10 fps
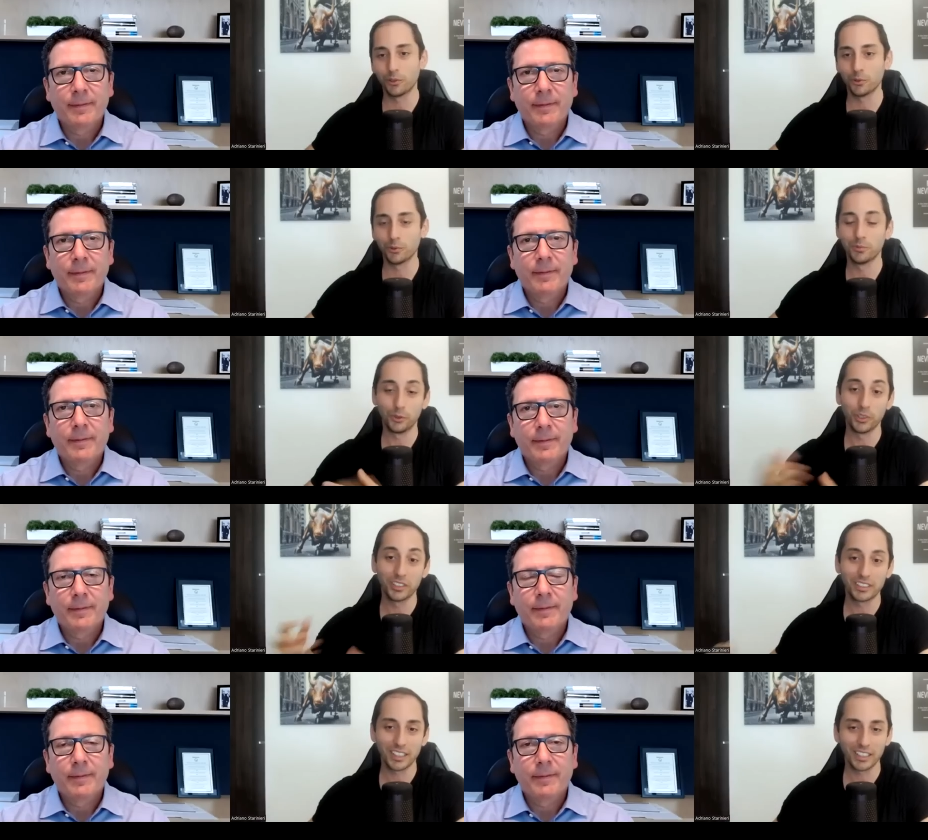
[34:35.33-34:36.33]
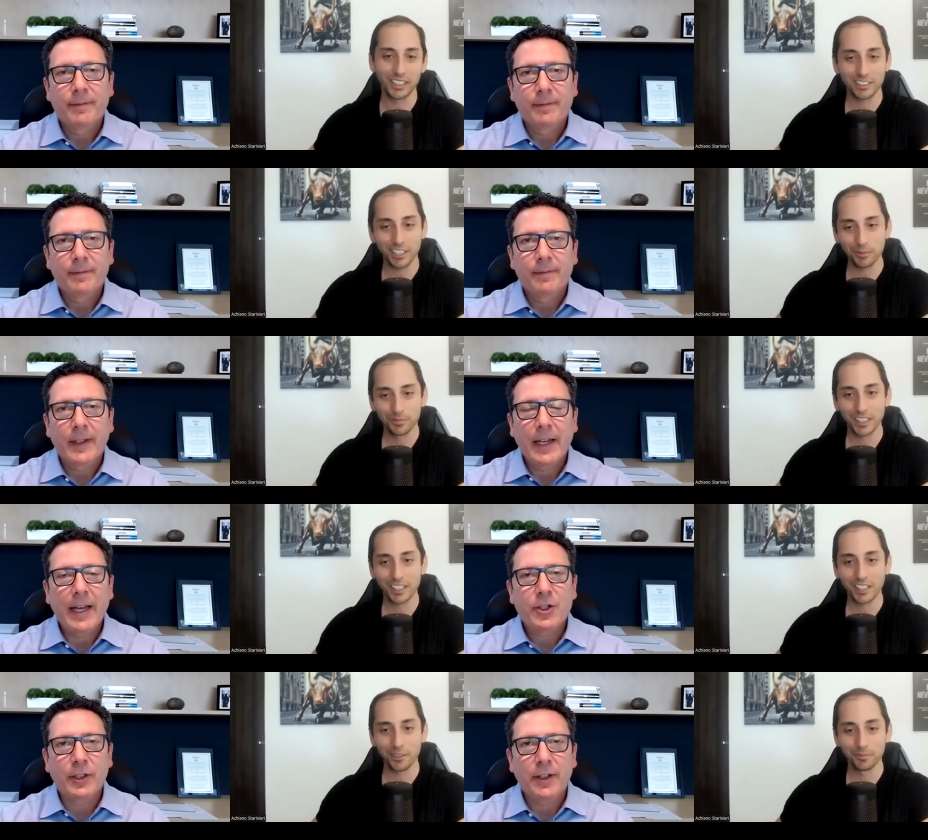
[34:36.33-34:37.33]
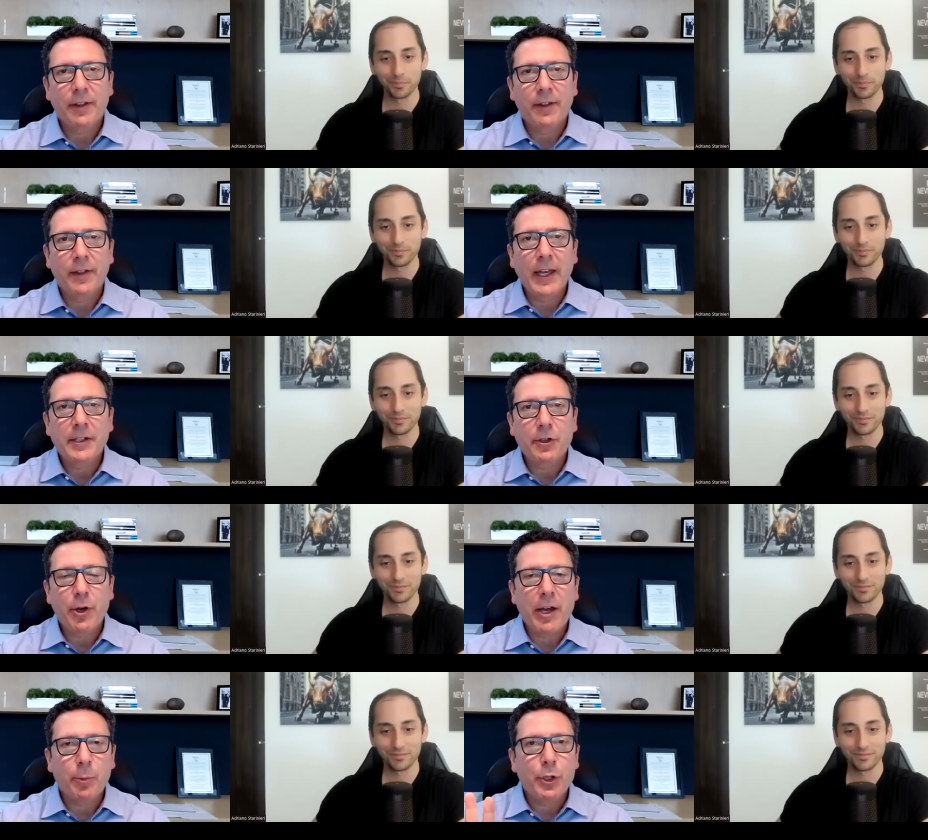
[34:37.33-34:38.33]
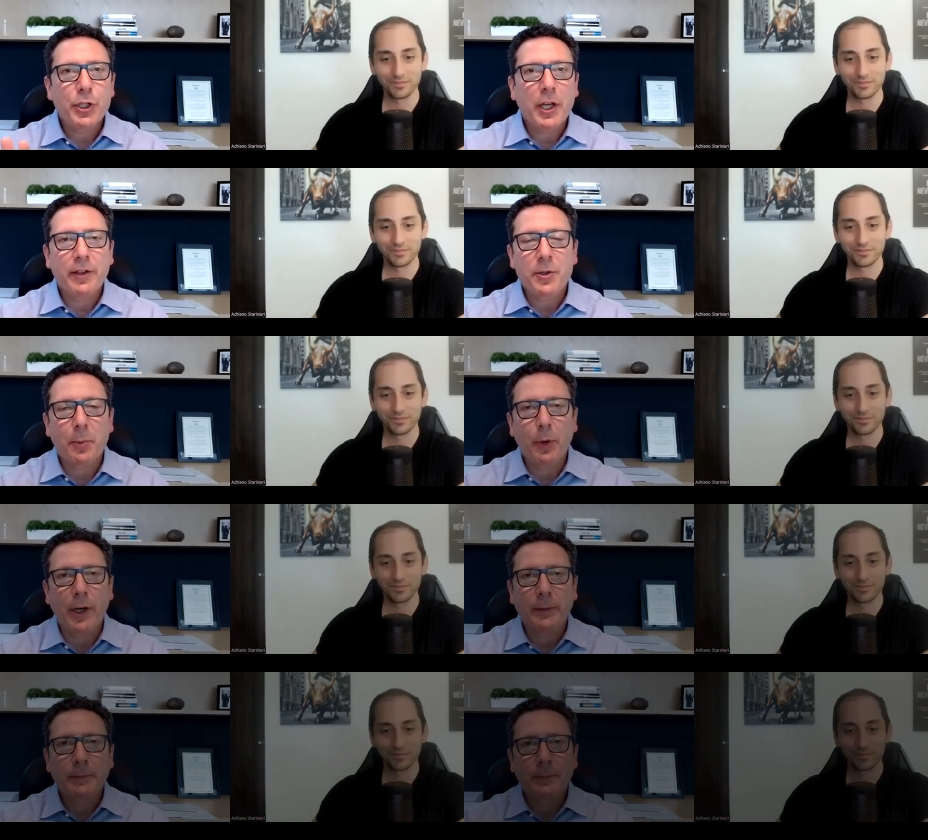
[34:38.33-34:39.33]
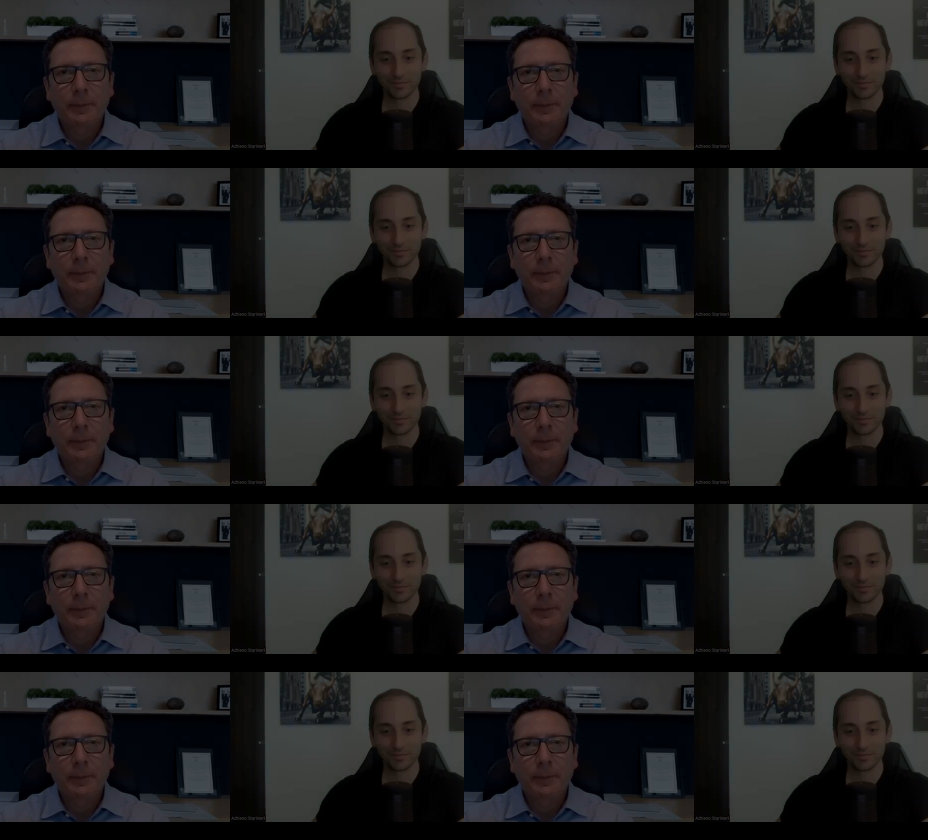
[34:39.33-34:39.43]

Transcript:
Speaker 1: to doing this again next time. Take Excellent.
Speaker 2: care. Thanks, Adriano. Appreciate the support.